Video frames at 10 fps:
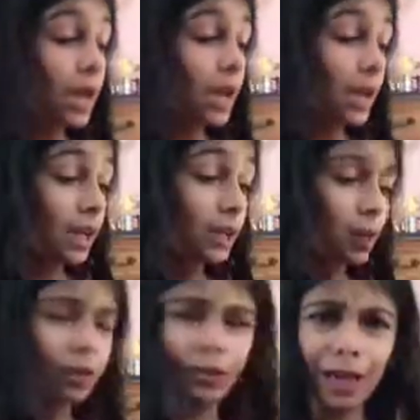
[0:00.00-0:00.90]
And if
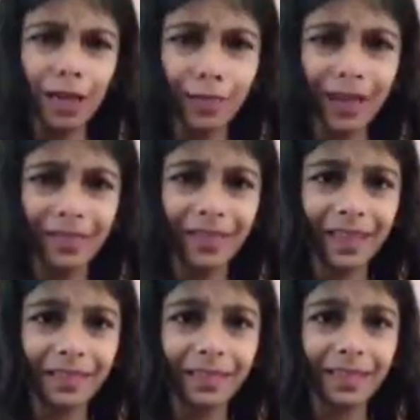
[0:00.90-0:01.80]
you want to learn how to make
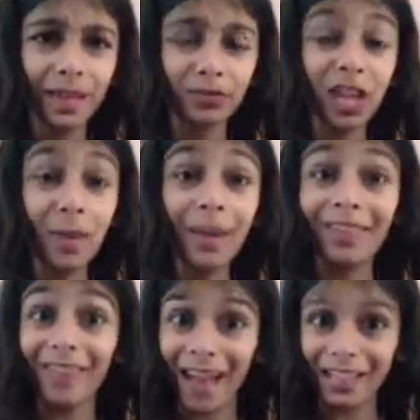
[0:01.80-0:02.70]
this, um, check
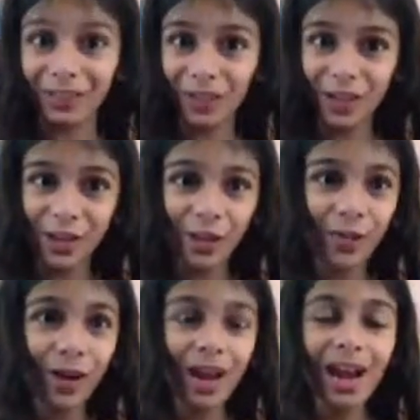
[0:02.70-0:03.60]
out my last
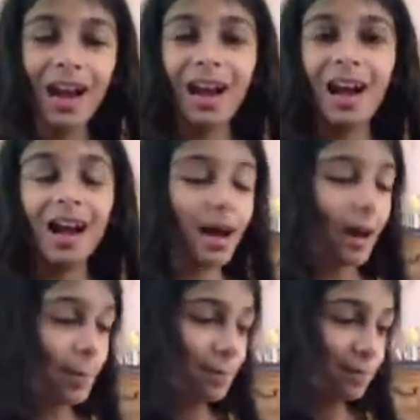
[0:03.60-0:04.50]
video
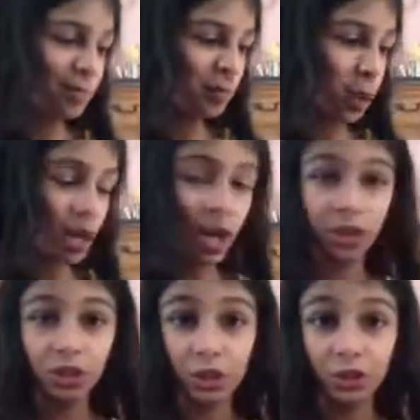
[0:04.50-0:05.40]
um, where
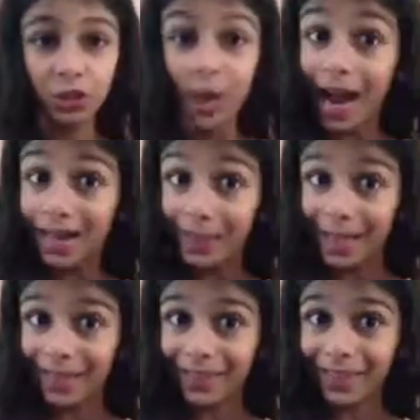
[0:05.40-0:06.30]
I showed you how to
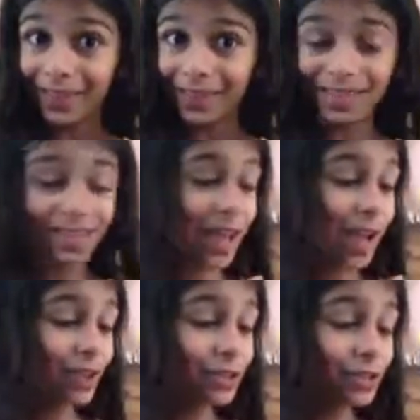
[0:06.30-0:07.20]
make this.
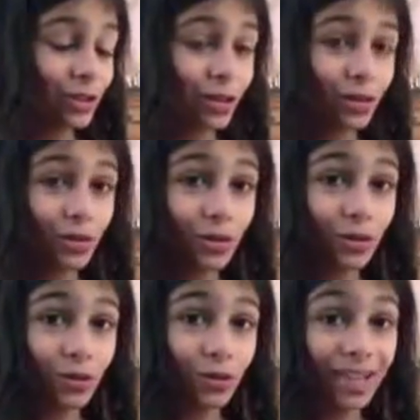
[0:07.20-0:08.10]

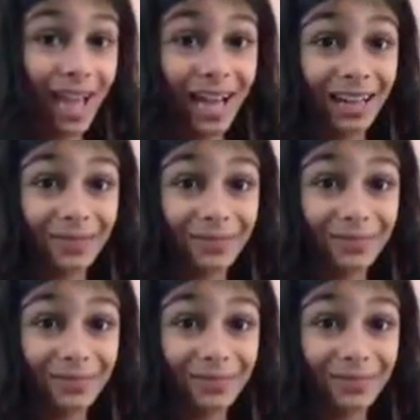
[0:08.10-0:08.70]
So, yeah.